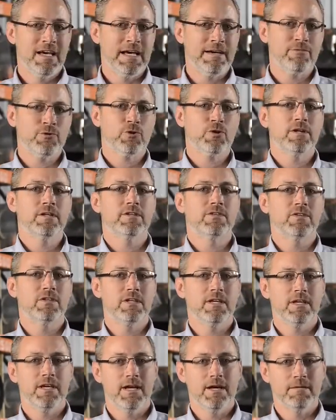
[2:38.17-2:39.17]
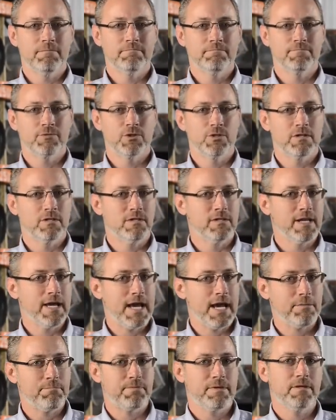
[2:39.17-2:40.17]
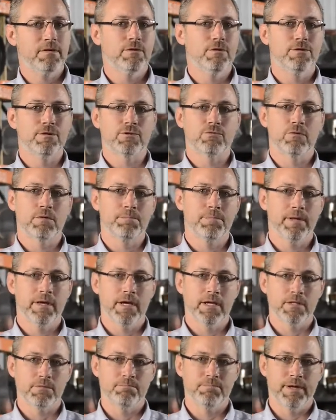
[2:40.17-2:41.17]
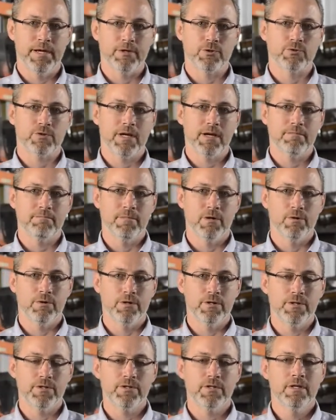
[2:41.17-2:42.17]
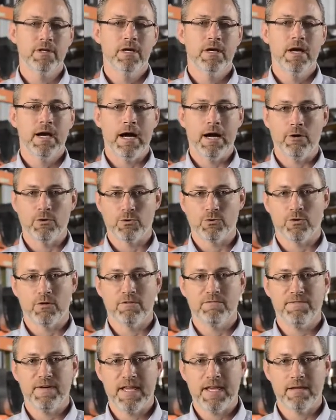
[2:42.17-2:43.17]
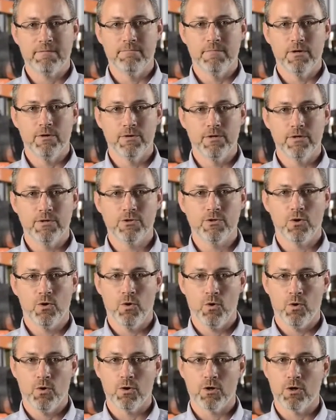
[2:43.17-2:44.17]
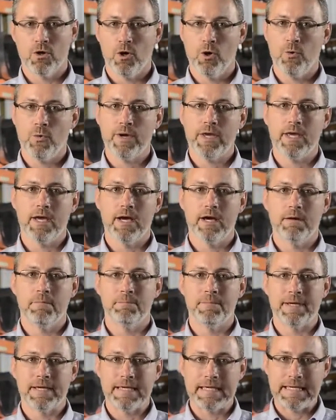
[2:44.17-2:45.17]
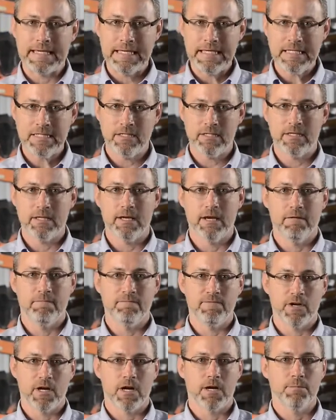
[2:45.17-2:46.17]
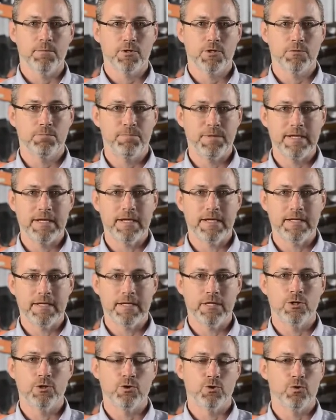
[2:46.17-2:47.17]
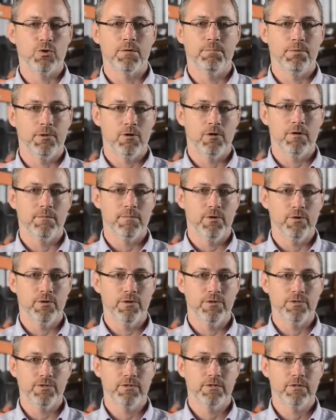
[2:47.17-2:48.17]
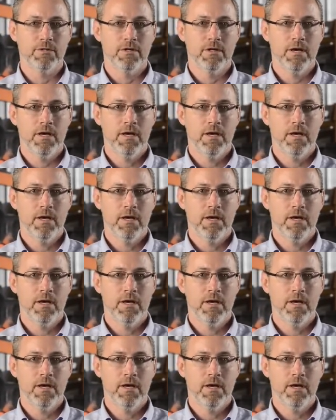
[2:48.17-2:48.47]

Evergreen CM should not be used to replace belt drive motors, outdoor fan motors, or OEM ECM variable speed indoor blower motors.